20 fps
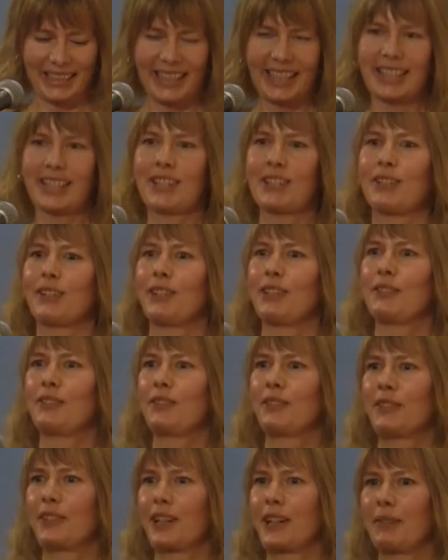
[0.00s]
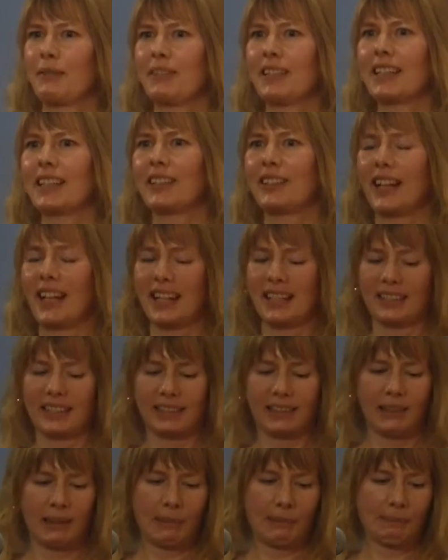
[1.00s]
thanks to all of you for coming out, and